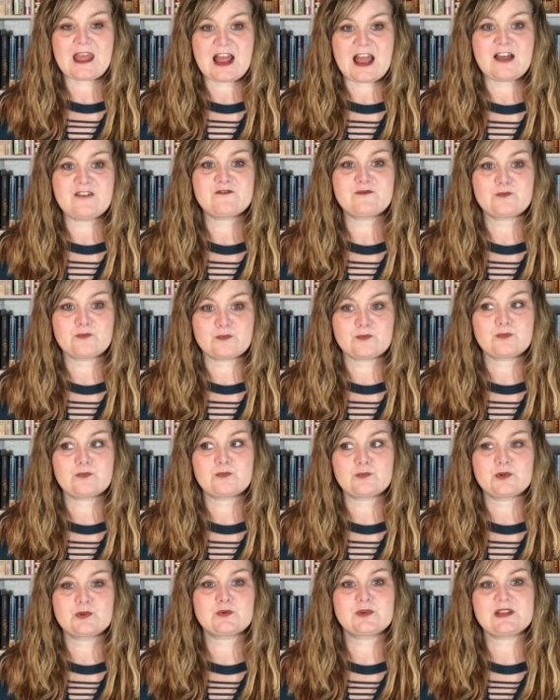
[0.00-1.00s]
I
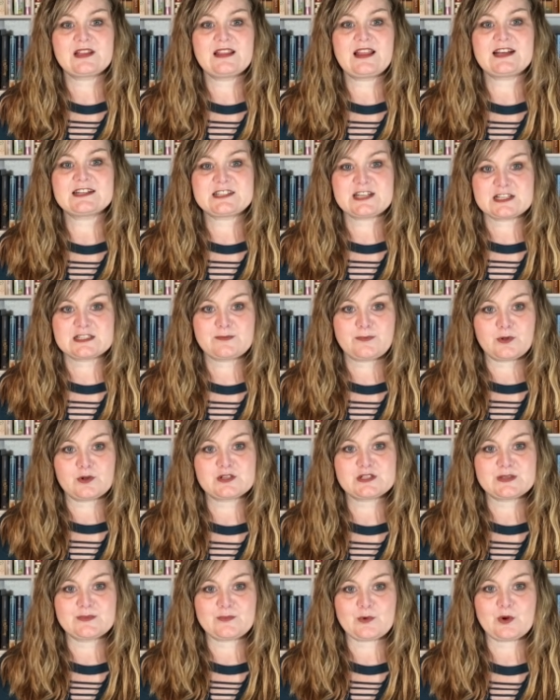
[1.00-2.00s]
would really like to explore
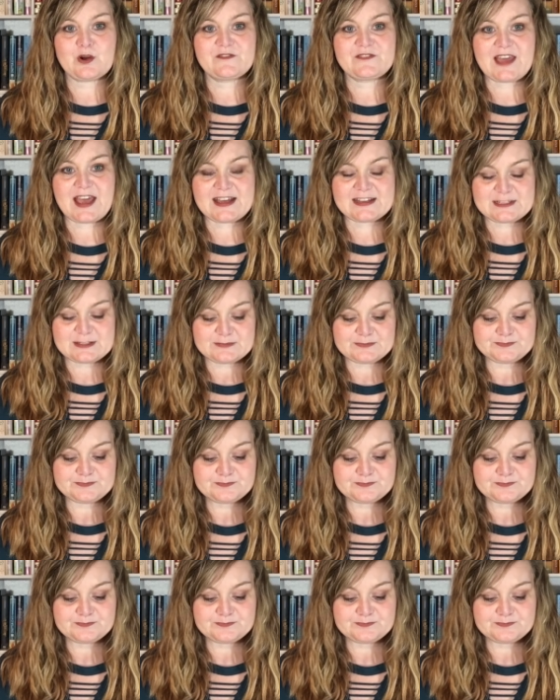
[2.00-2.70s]
some more of that.